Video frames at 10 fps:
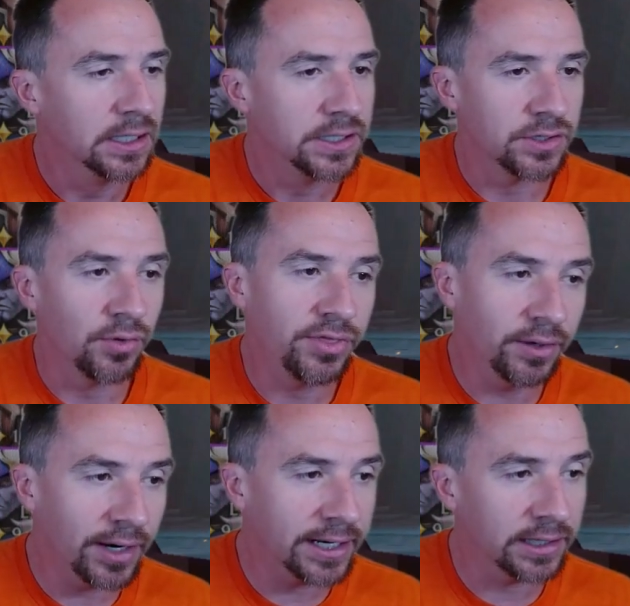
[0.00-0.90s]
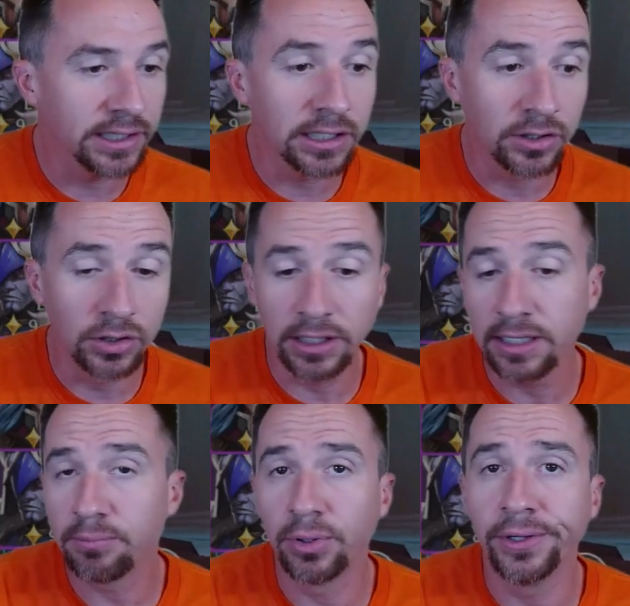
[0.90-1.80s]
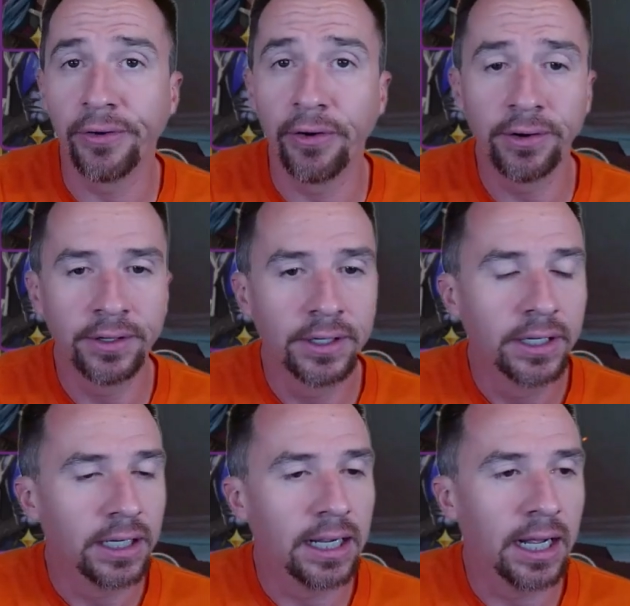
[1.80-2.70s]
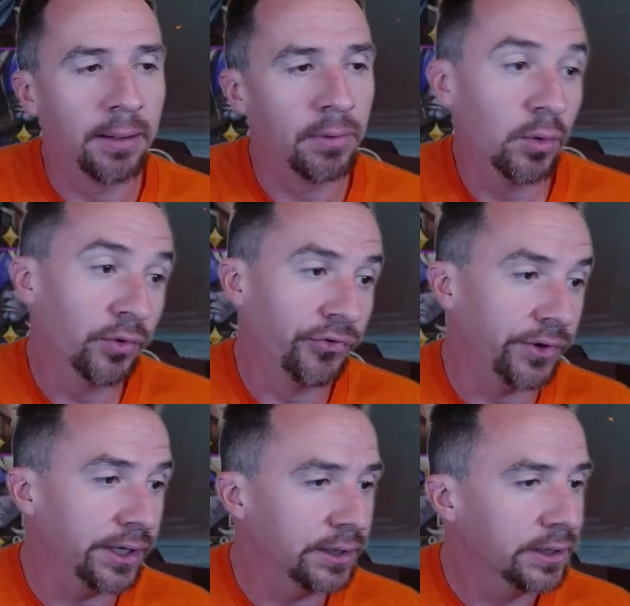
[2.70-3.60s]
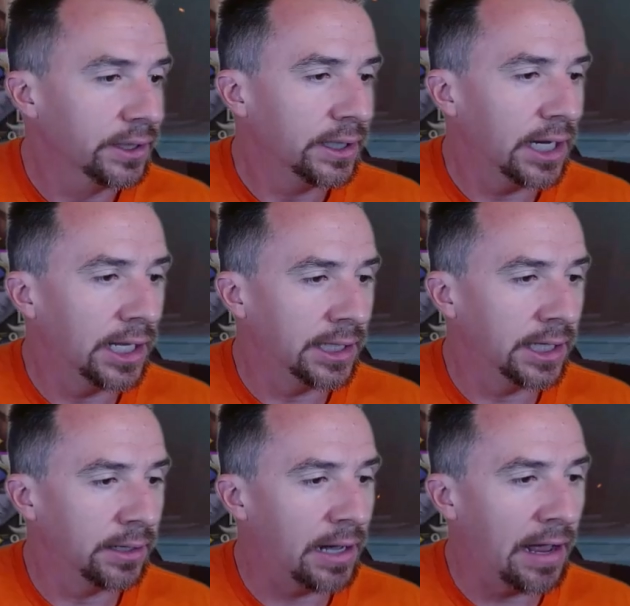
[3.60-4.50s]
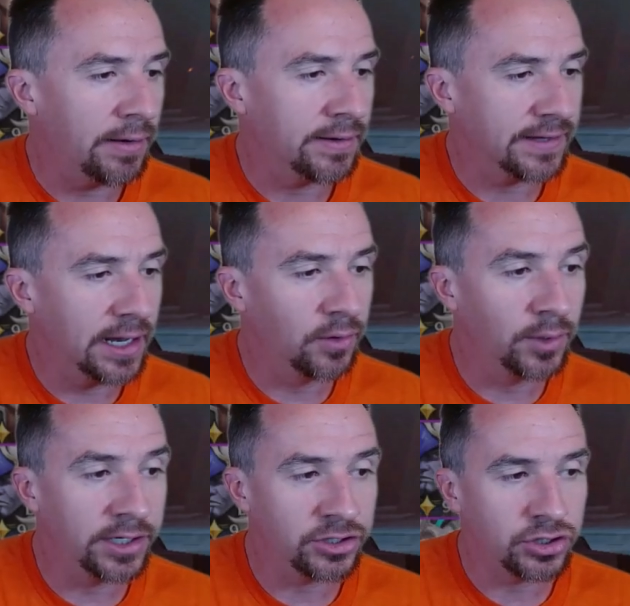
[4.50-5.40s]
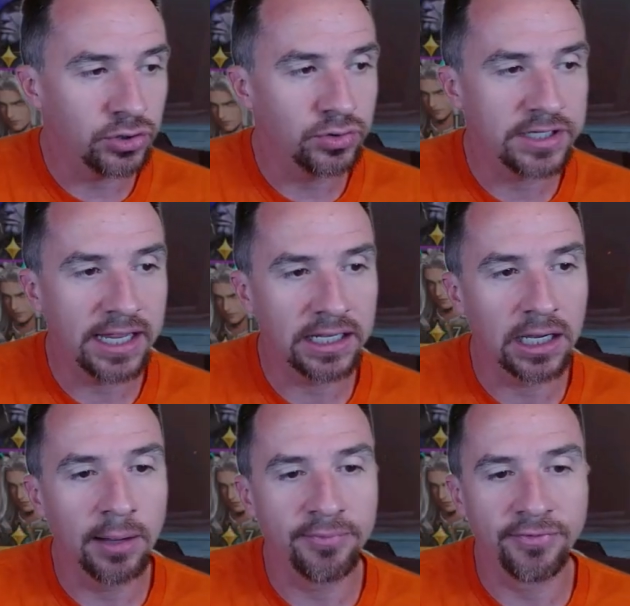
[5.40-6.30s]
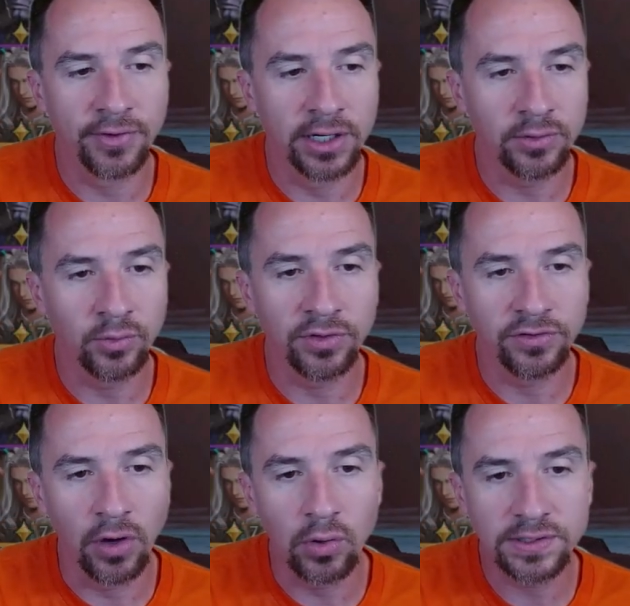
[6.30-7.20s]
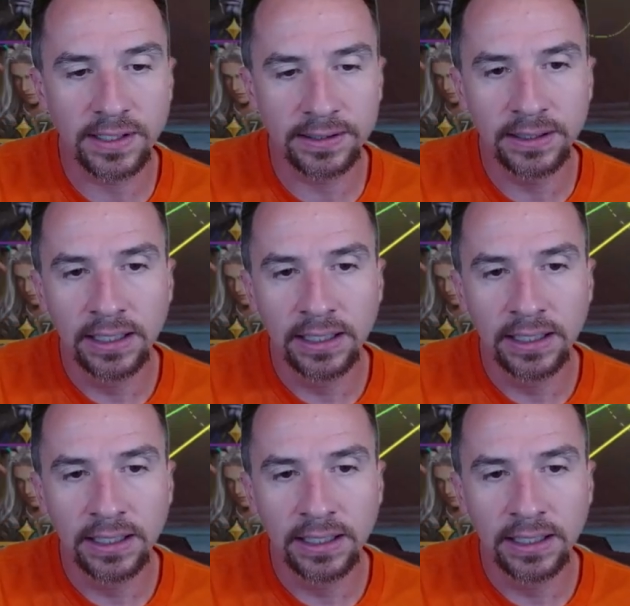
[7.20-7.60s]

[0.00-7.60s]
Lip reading: So theoretically, he could hit pretty hard, but we'll see. And then I decided to run a 2 tank up front with Toketun.